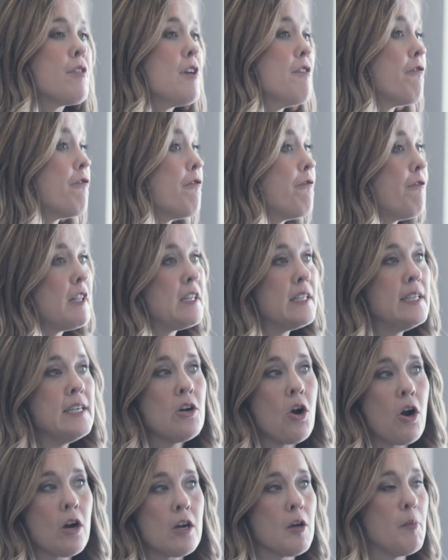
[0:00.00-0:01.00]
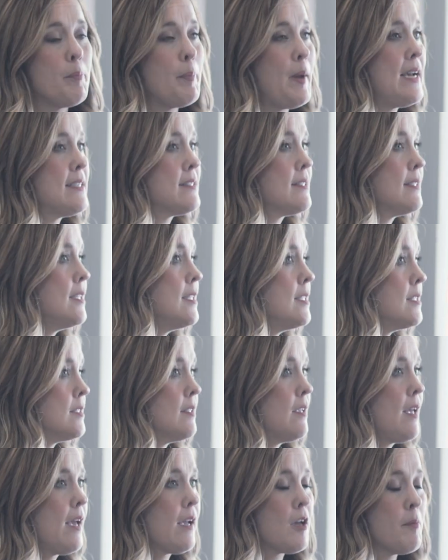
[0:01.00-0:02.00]
than filling our capacities
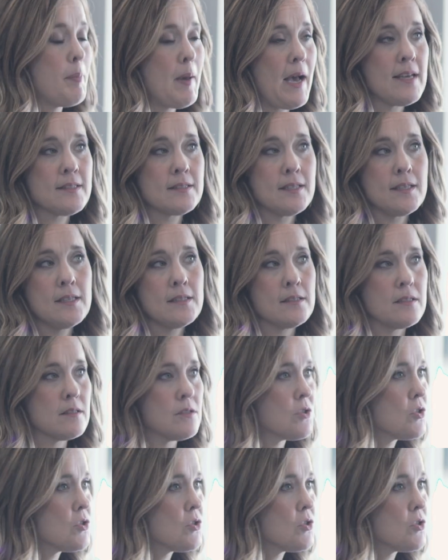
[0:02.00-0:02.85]
and